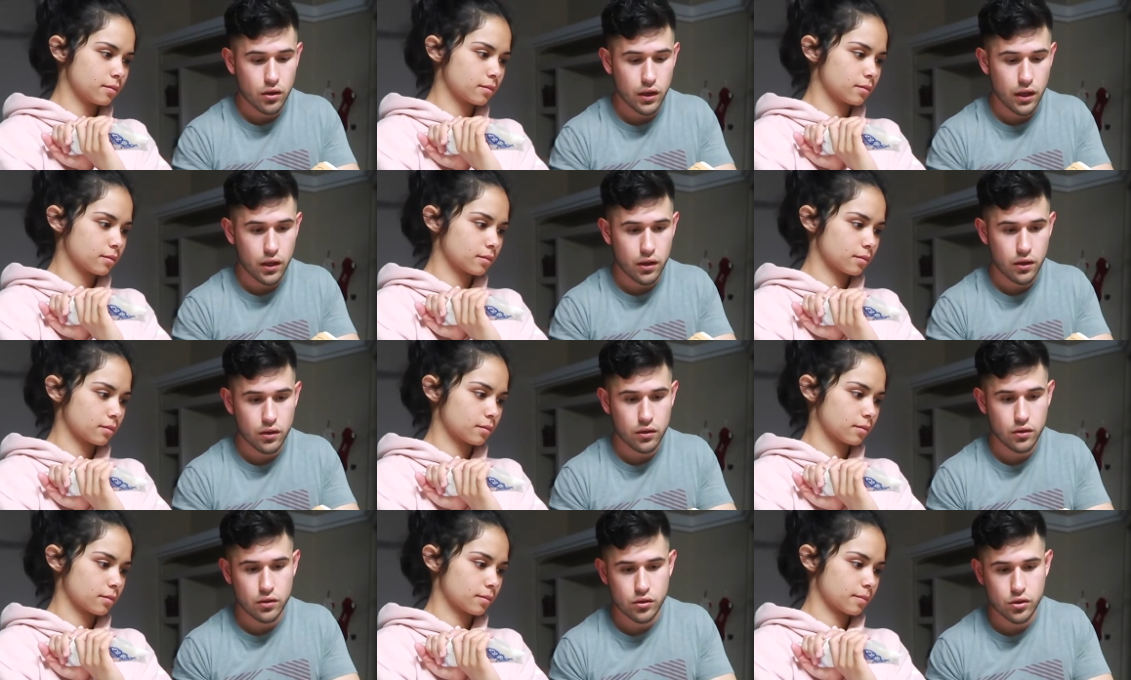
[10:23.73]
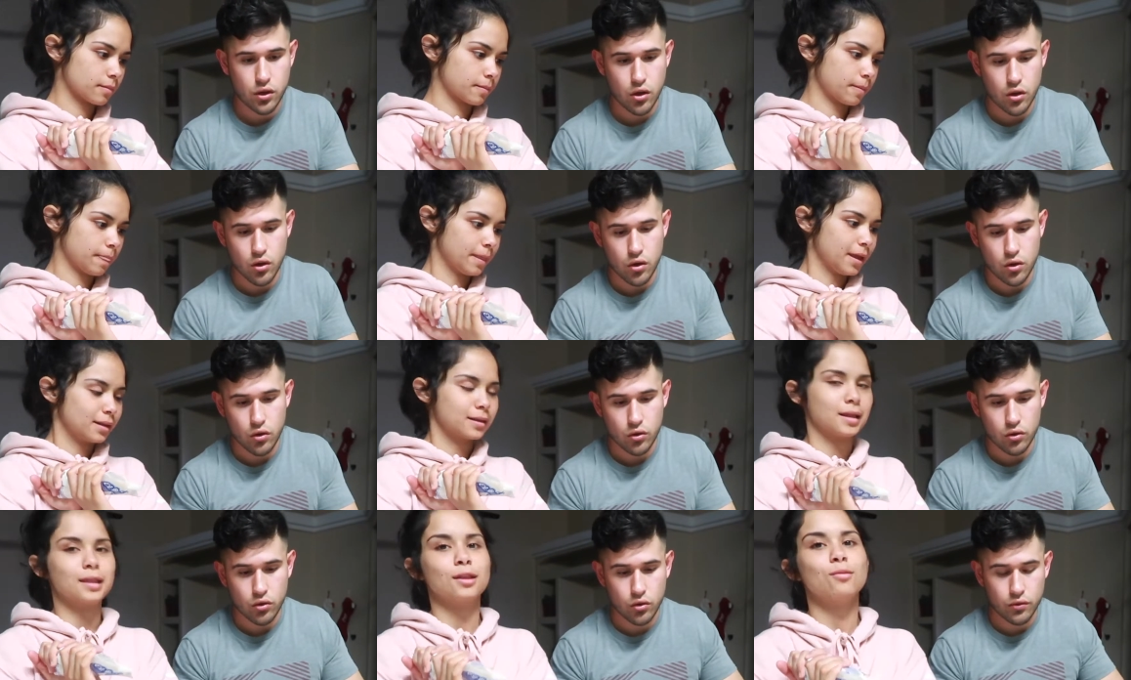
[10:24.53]
Speaker 1: Okay,
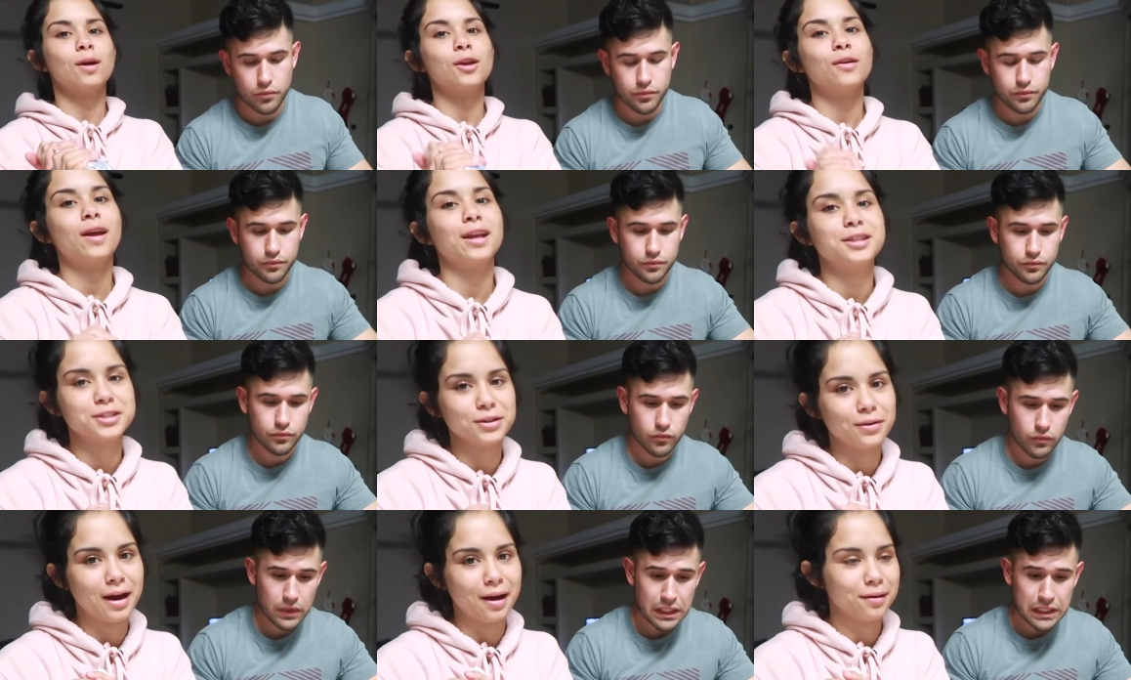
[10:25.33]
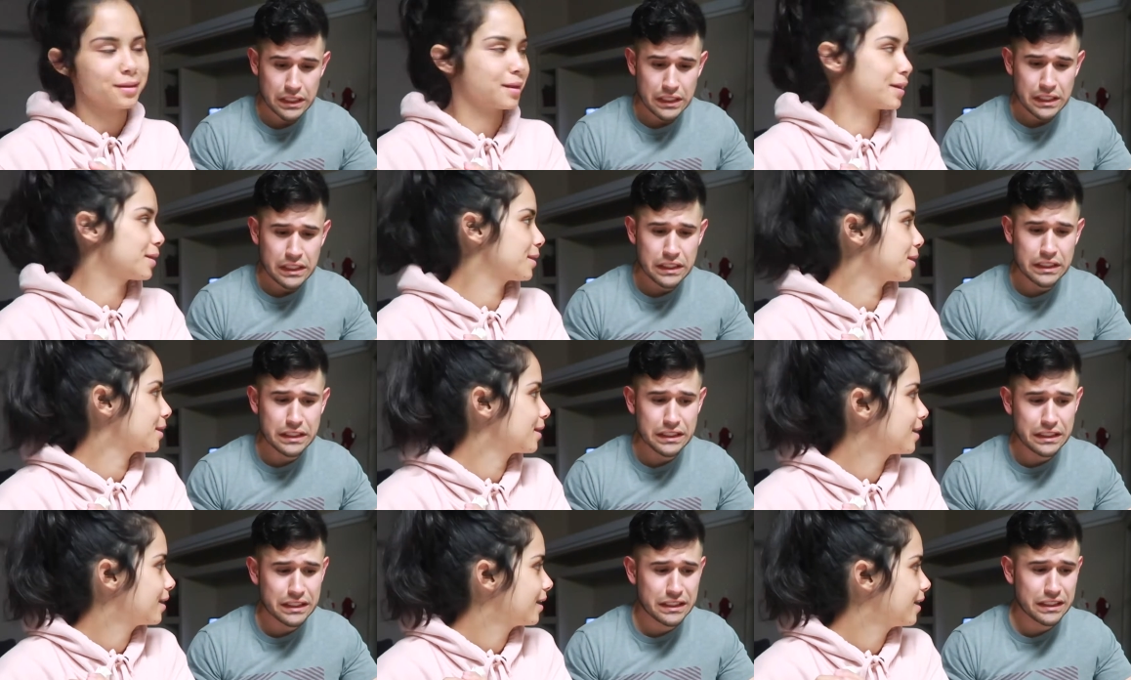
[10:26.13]
so... This is why you get two houses.
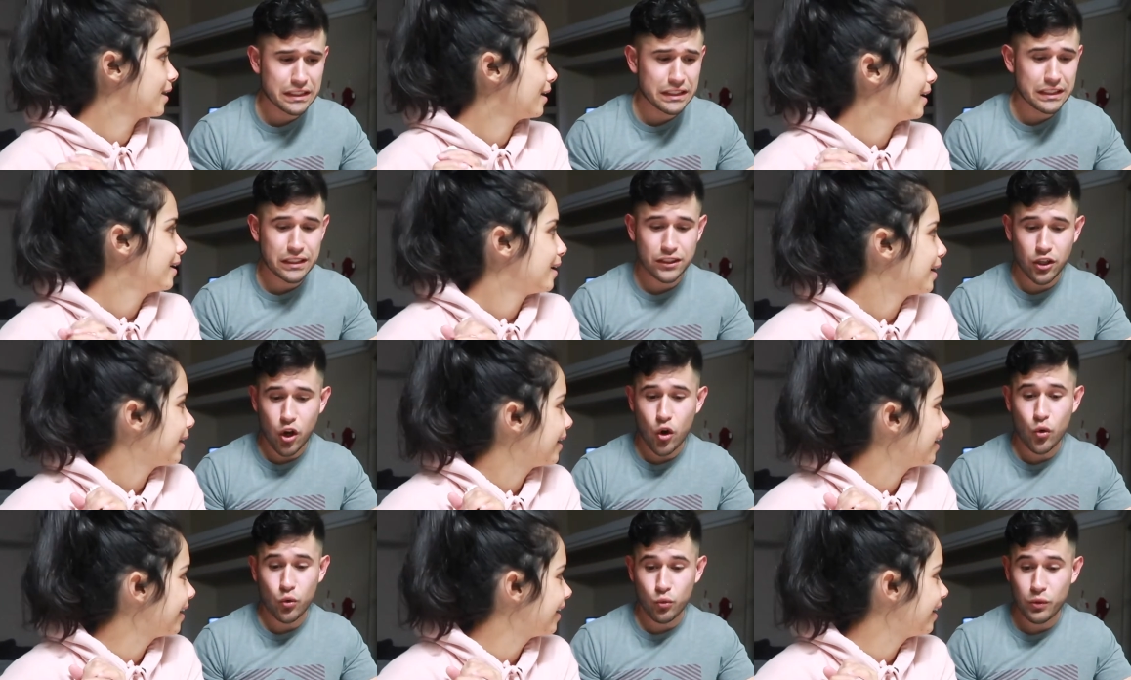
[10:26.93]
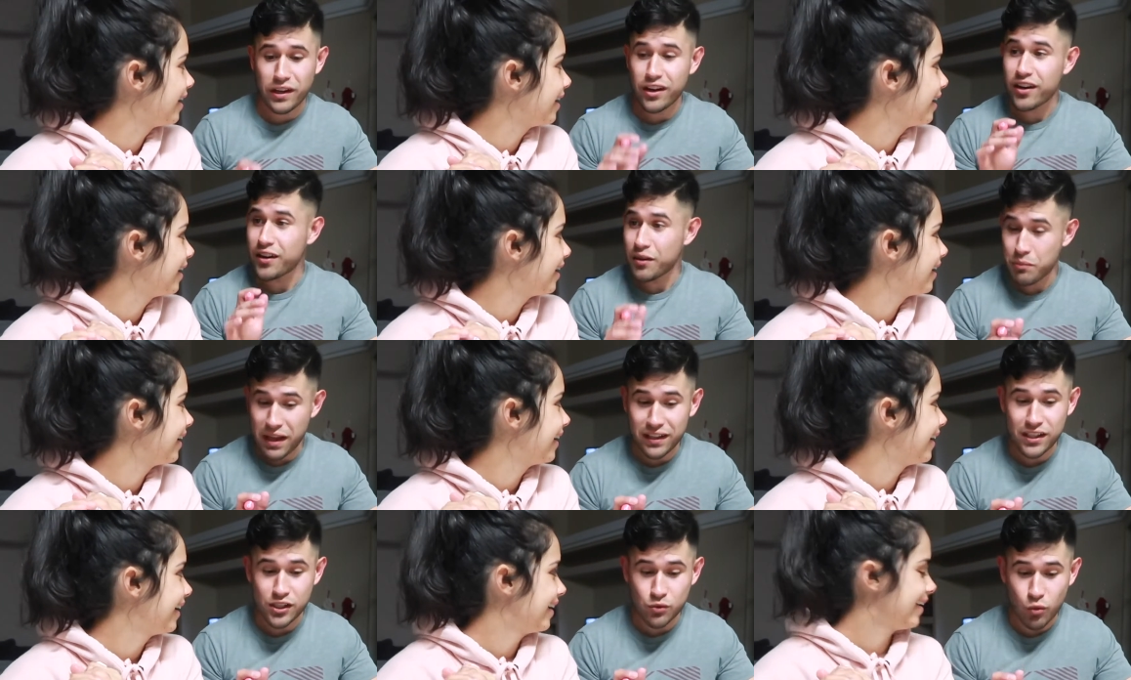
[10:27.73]
Uh, no, we're gonna
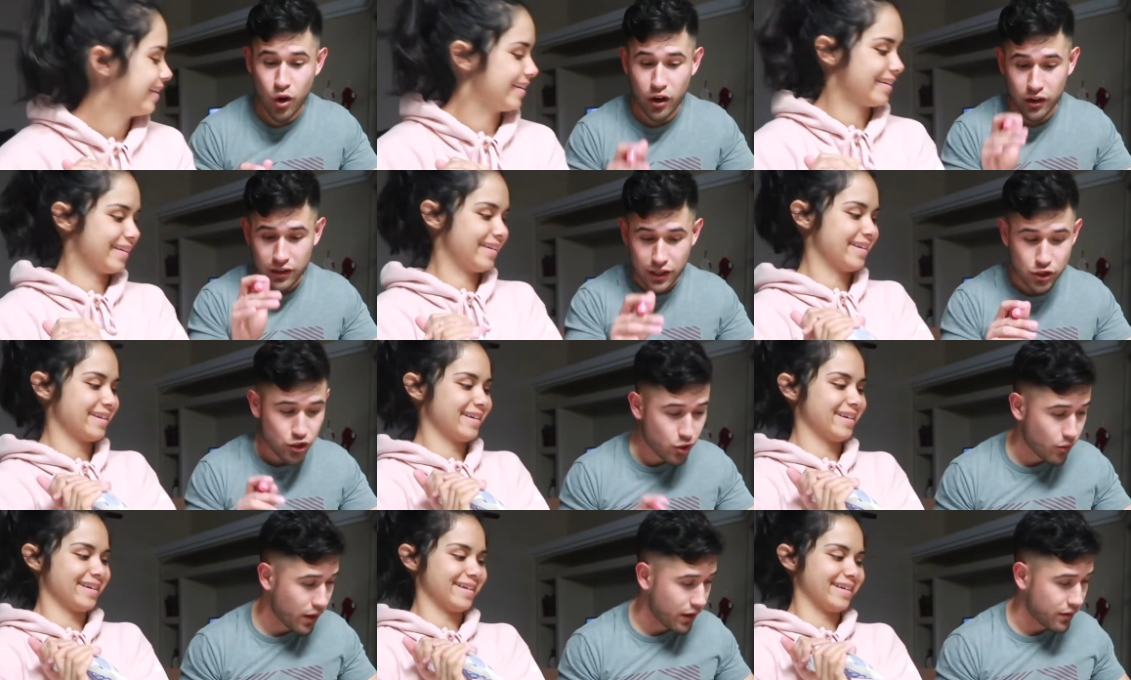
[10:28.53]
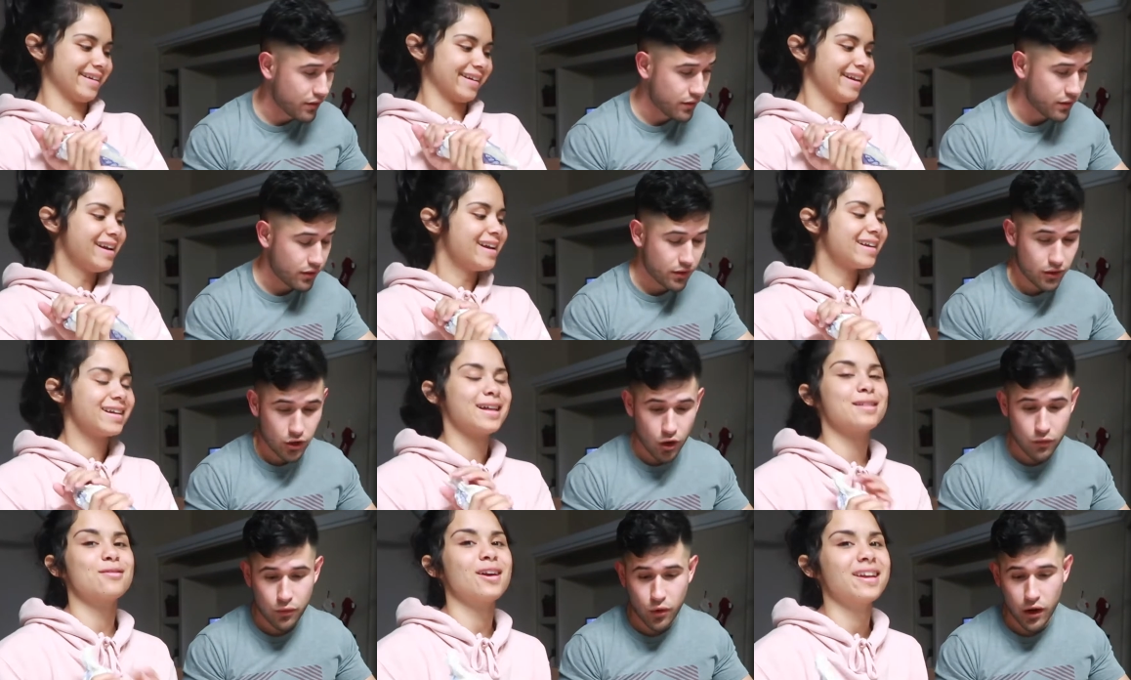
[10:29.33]
make this work. Let's do it.
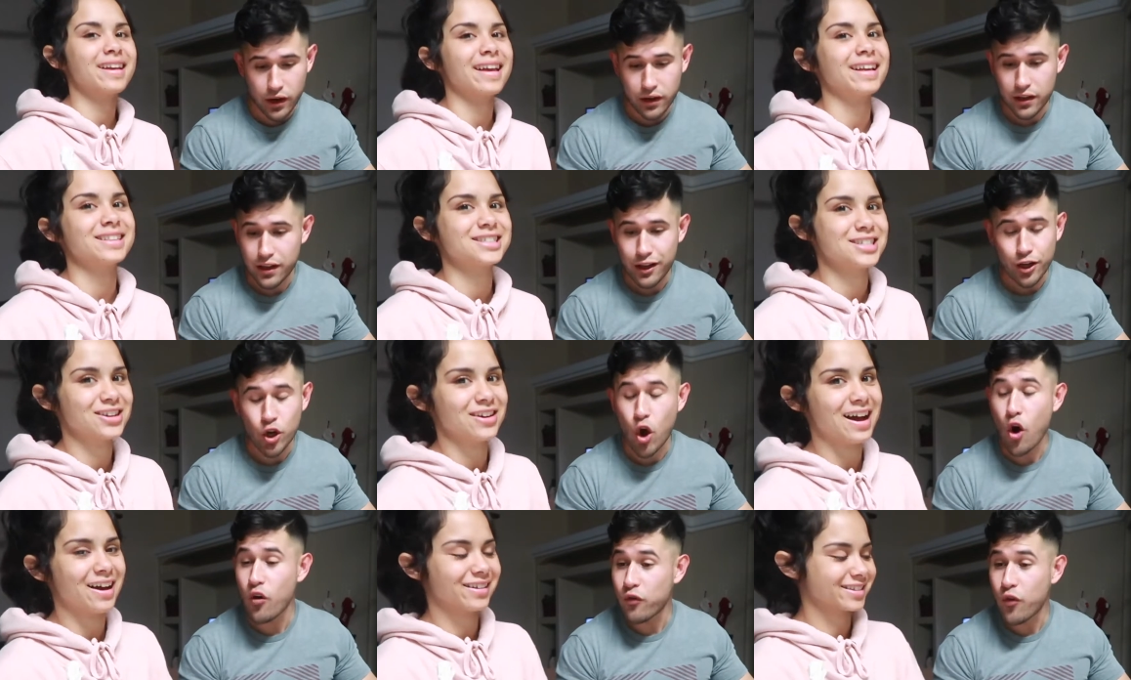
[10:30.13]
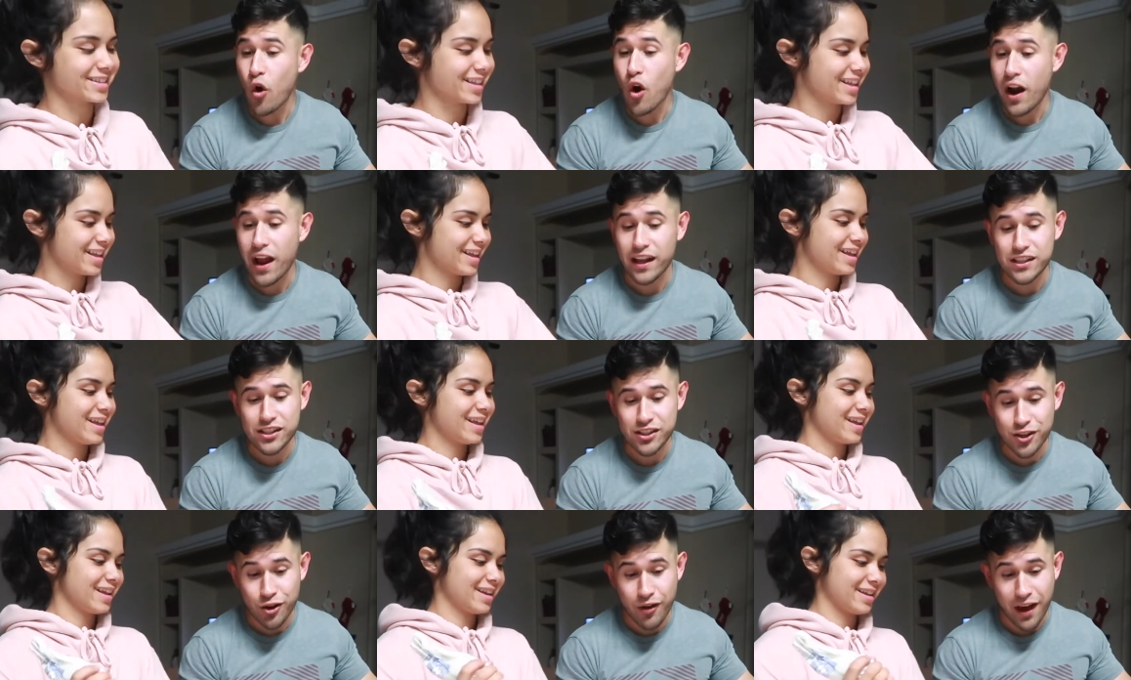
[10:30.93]
This is why you get two houses. Go for it,
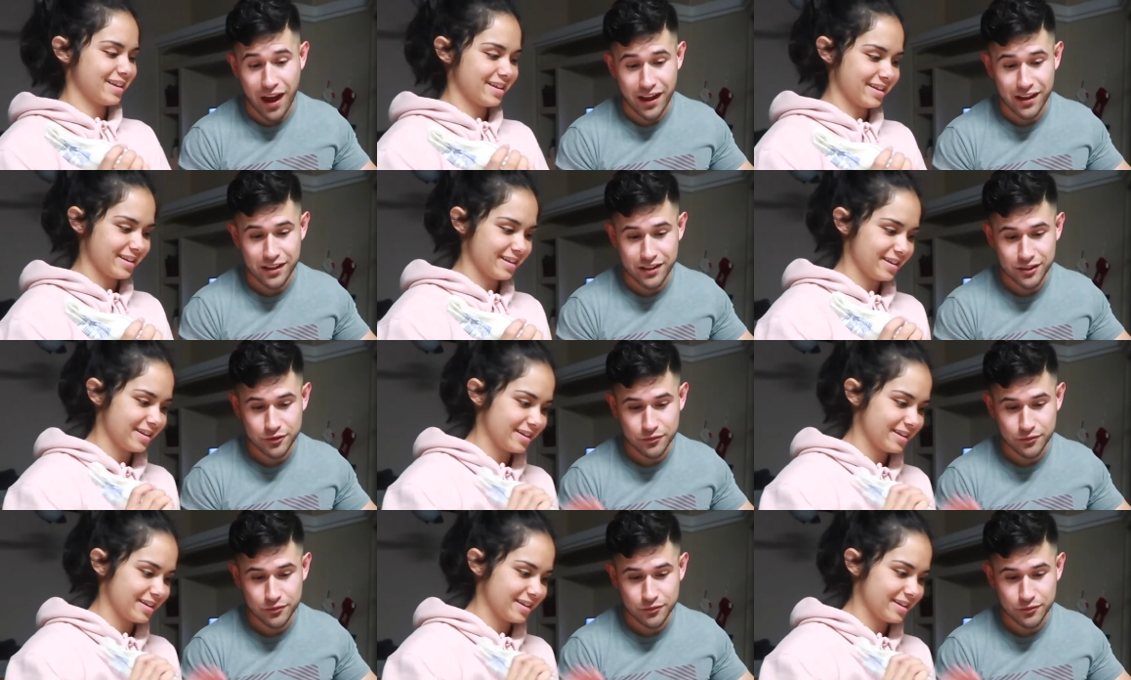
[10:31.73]
just do it.